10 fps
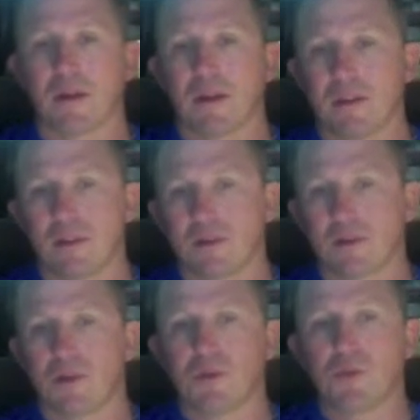There's only
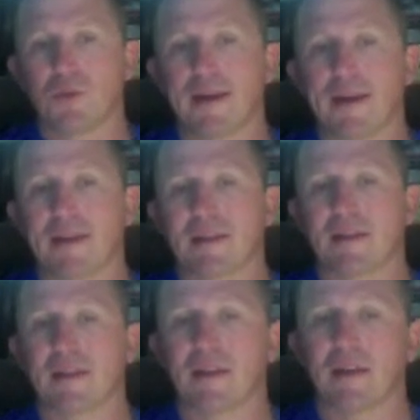2 ways
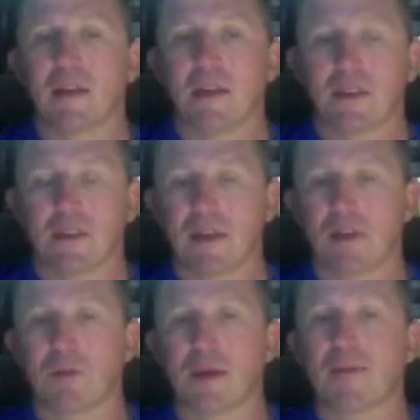to get
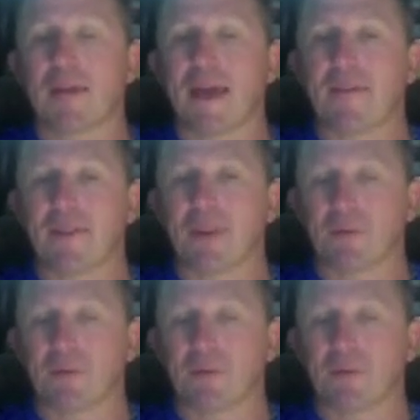around having,